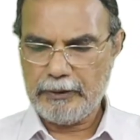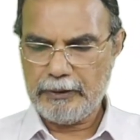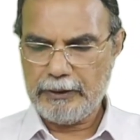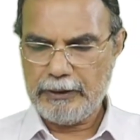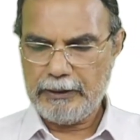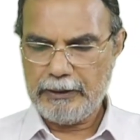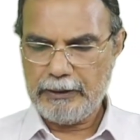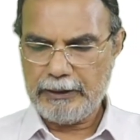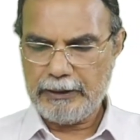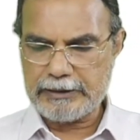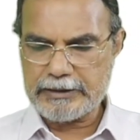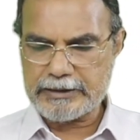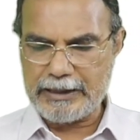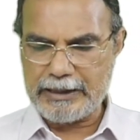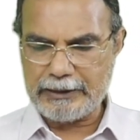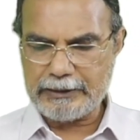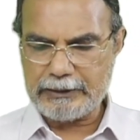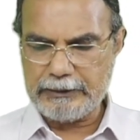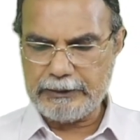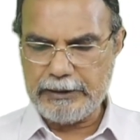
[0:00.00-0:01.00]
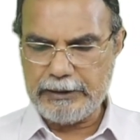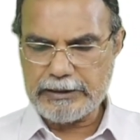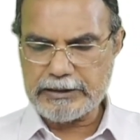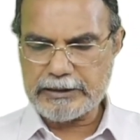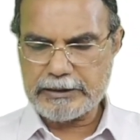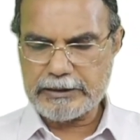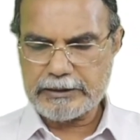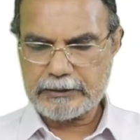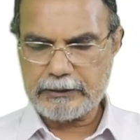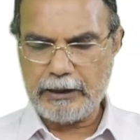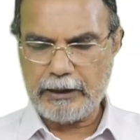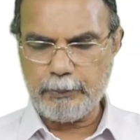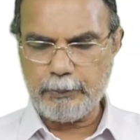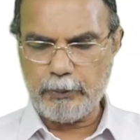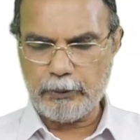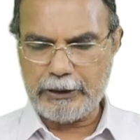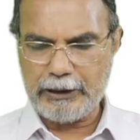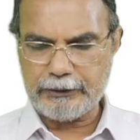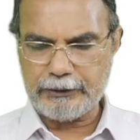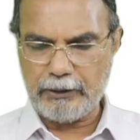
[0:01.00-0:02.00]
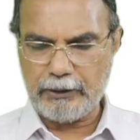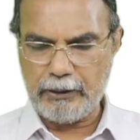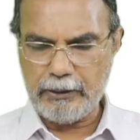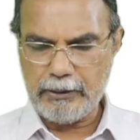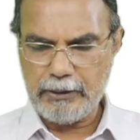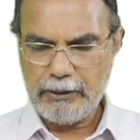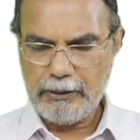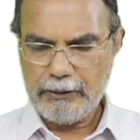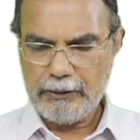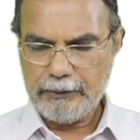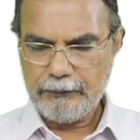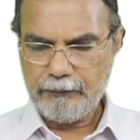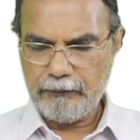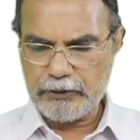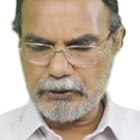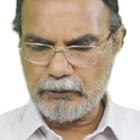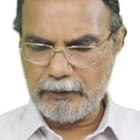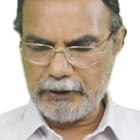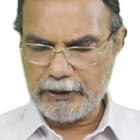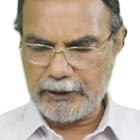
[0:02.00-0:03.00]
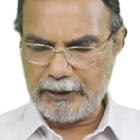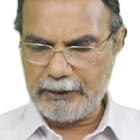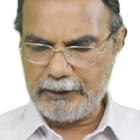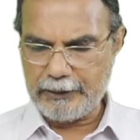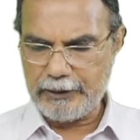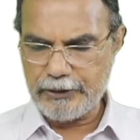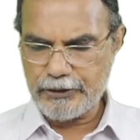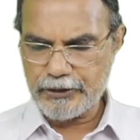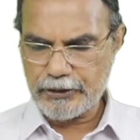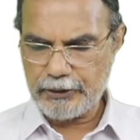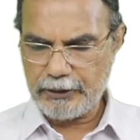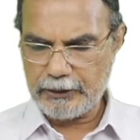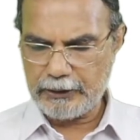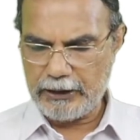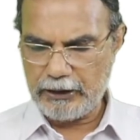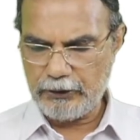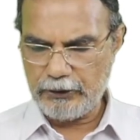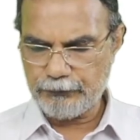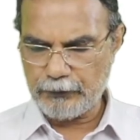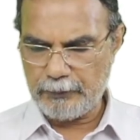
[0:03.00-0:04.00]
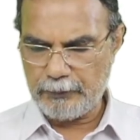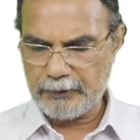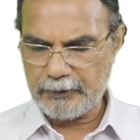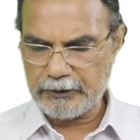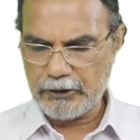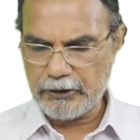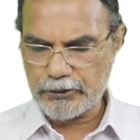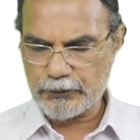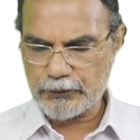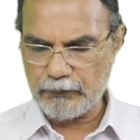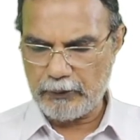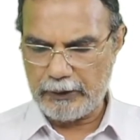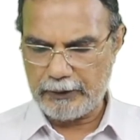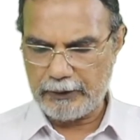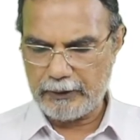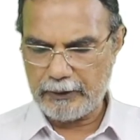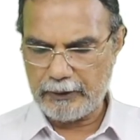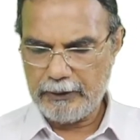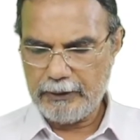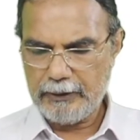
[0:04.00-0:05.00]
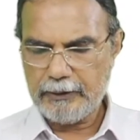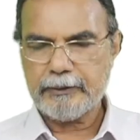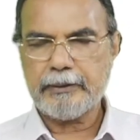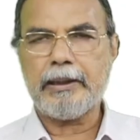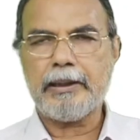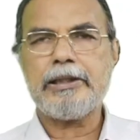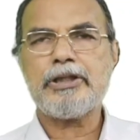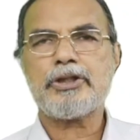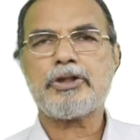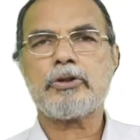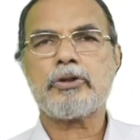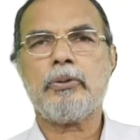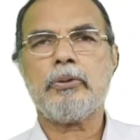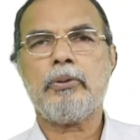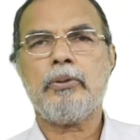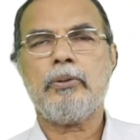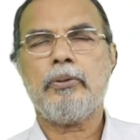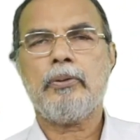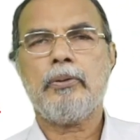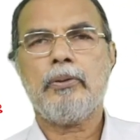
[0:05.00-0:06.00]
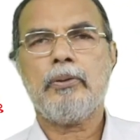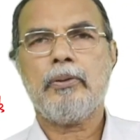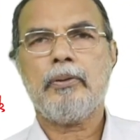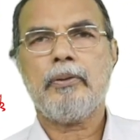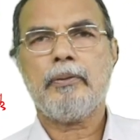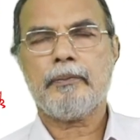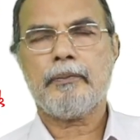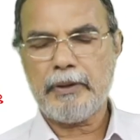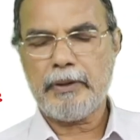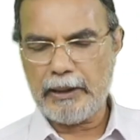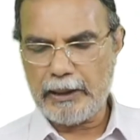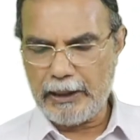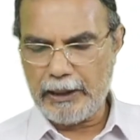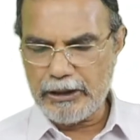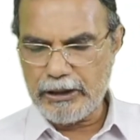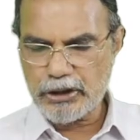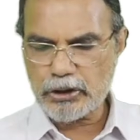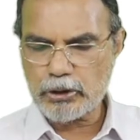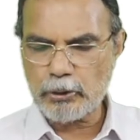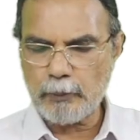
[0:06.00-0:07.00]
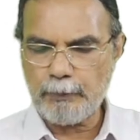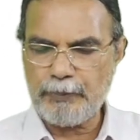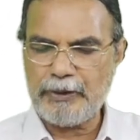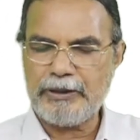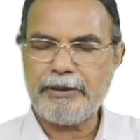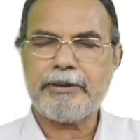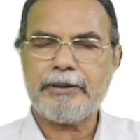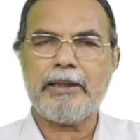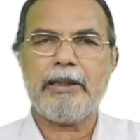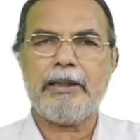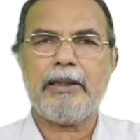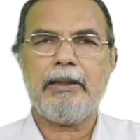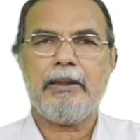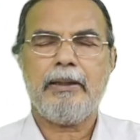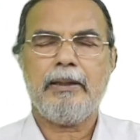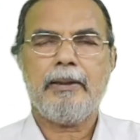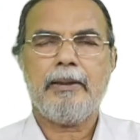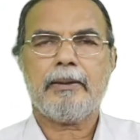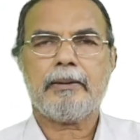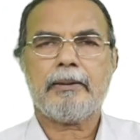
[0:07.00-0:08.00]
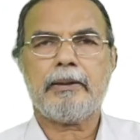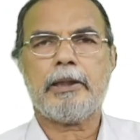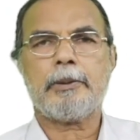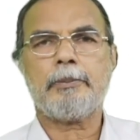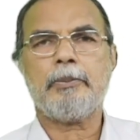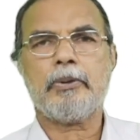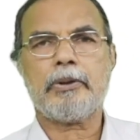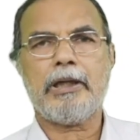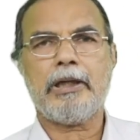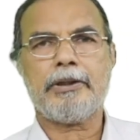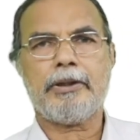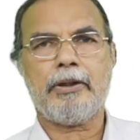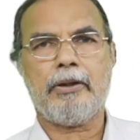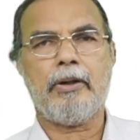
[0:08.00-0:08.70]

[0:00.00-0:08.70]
Exactly this carbocation which will rearrange again forming this one, the isopentyl carbocation.